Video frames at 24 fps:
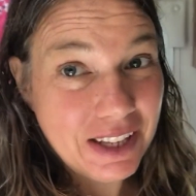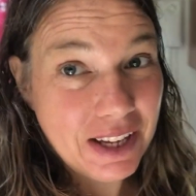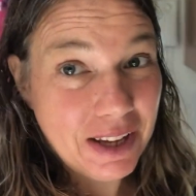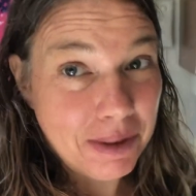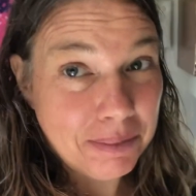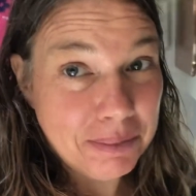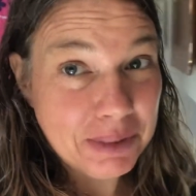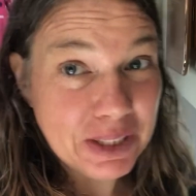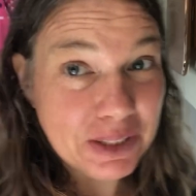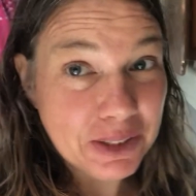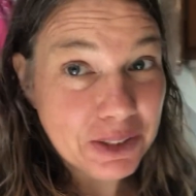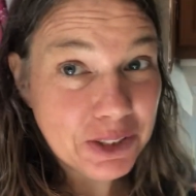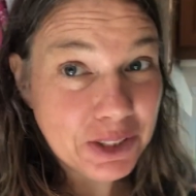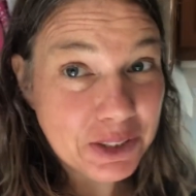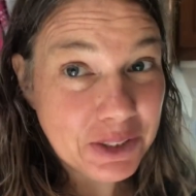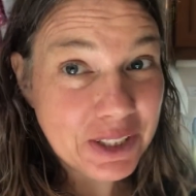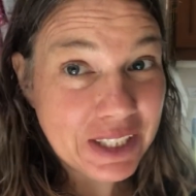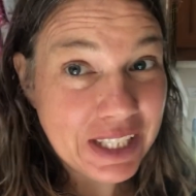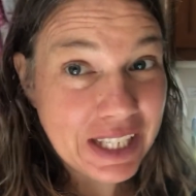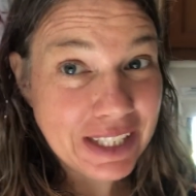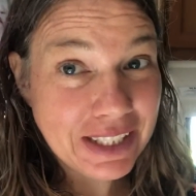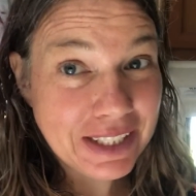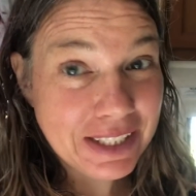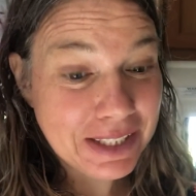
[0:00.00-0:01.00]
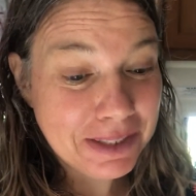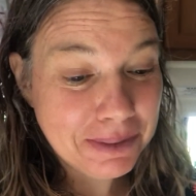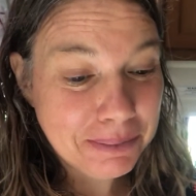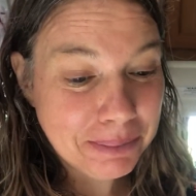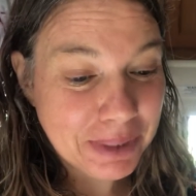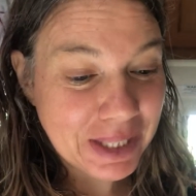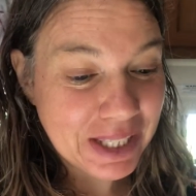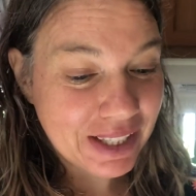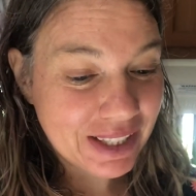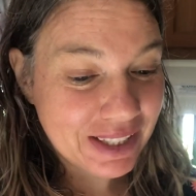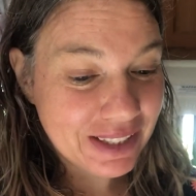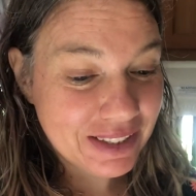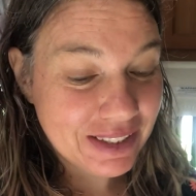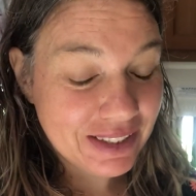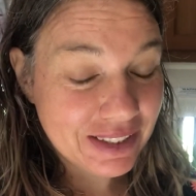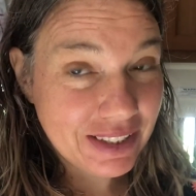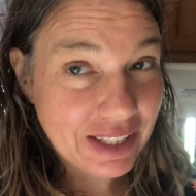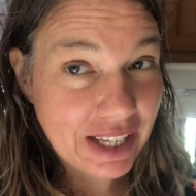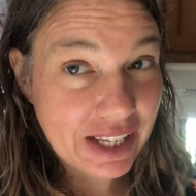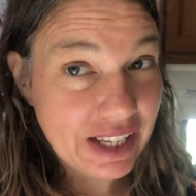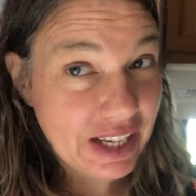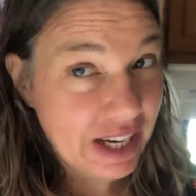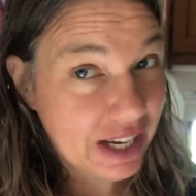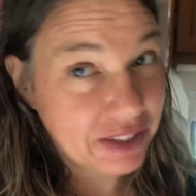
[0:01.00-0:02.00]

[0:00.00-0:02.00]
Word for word: I'm still doing 18 bananas a day.